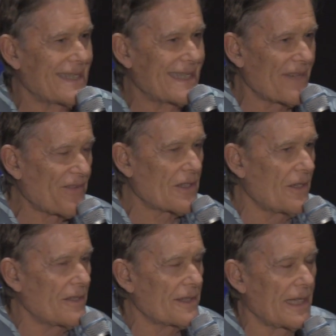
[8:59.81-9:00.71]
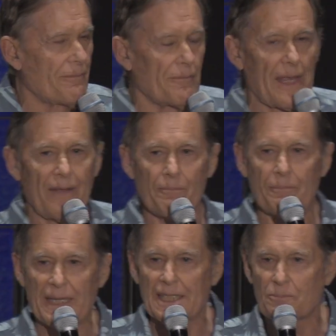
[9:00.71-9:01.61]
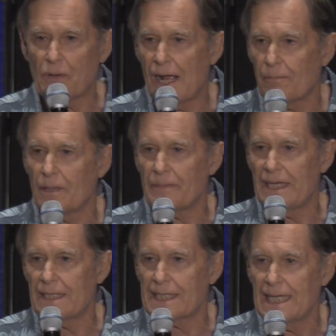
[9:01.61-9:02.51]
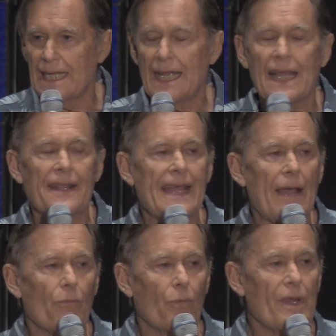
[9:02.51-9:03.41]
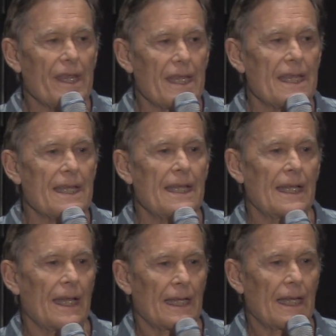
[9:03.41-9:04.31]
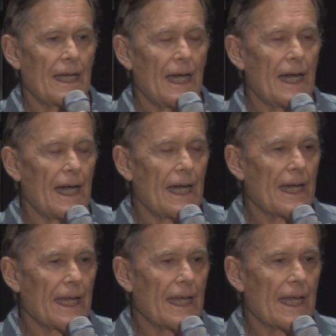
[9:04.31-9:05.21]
difficult and, and biggest problem is that we, uh,